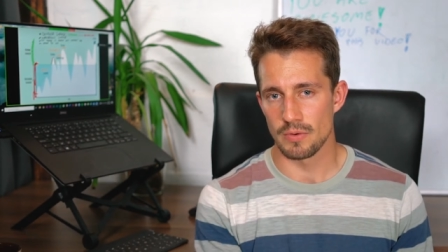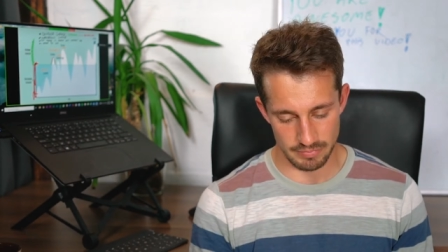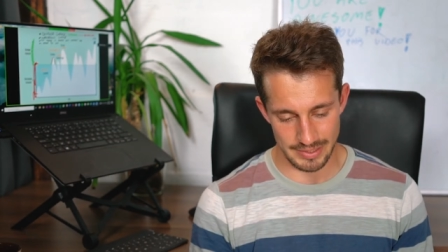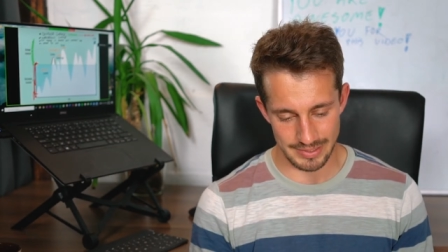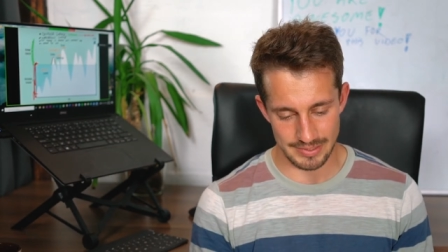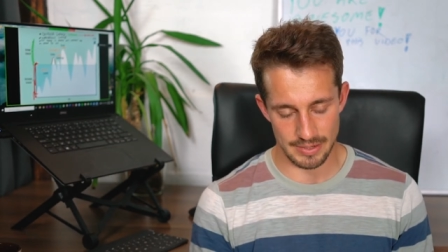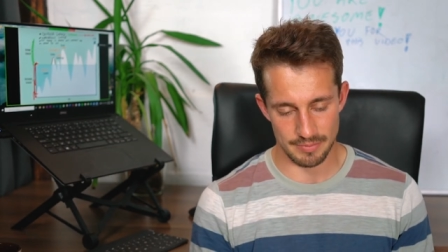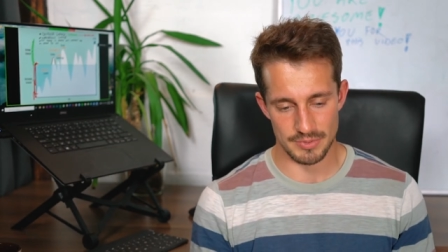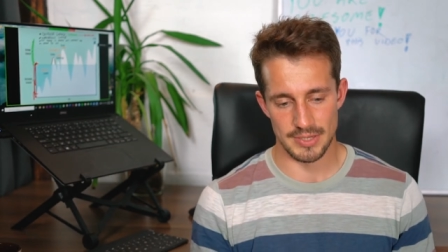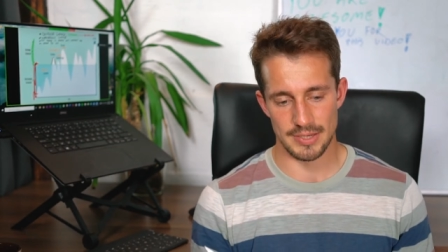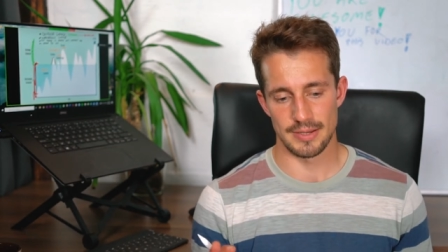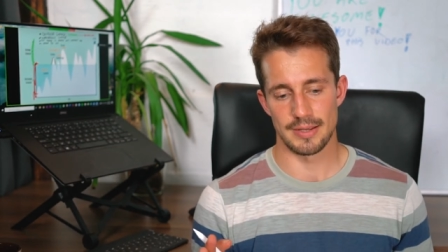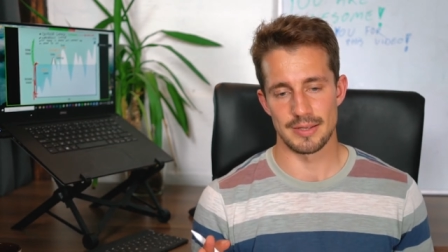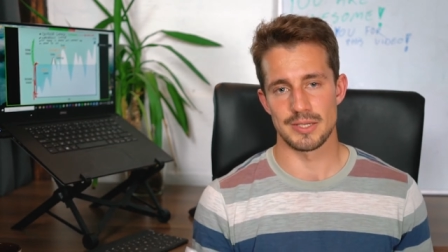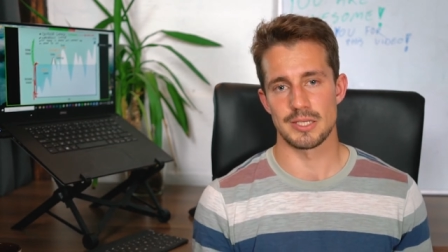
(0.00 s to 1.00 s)
Many times
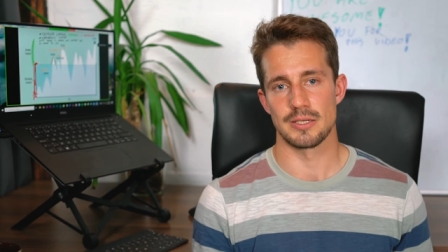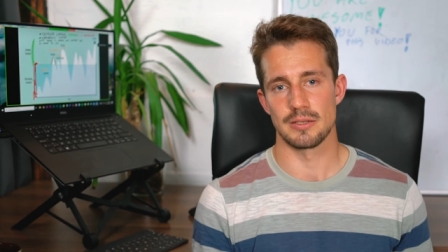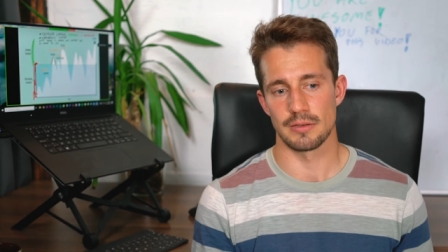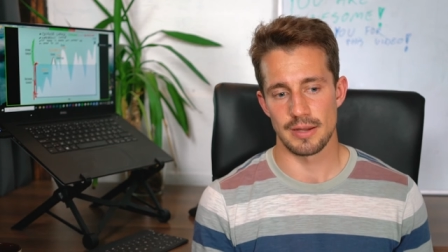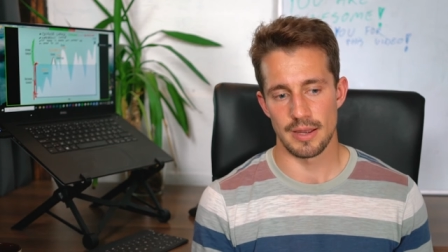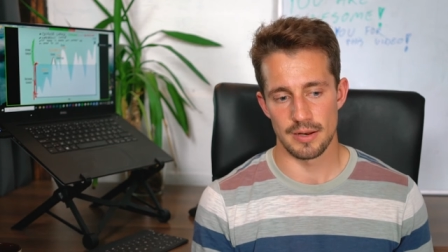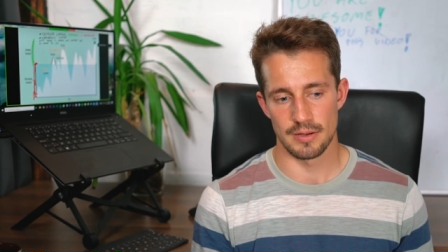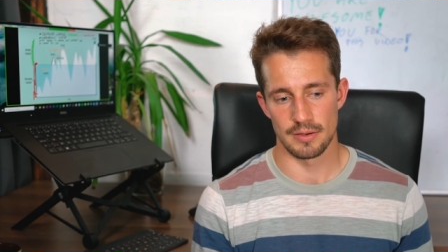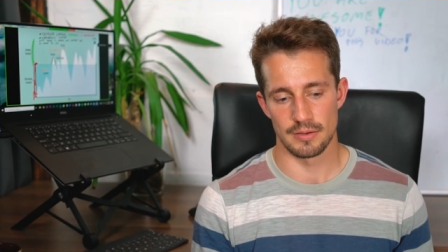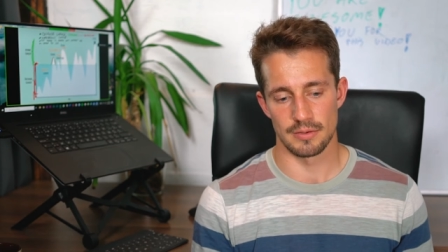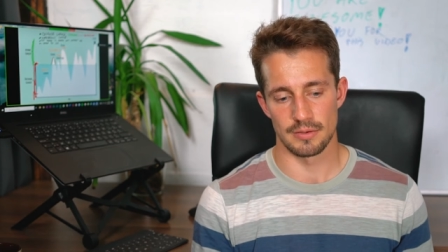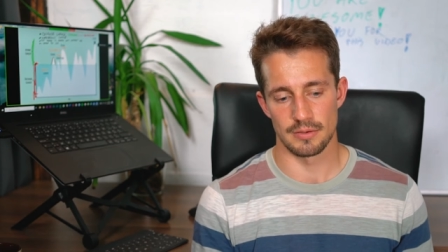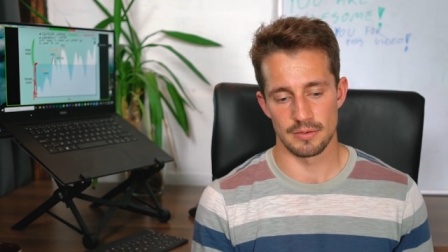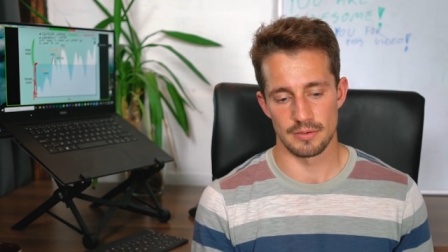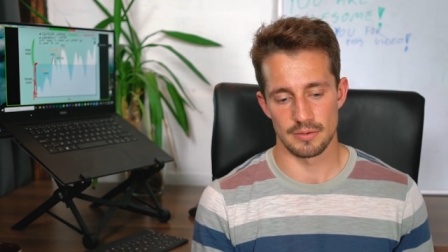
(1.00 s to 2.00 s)
they can still kind of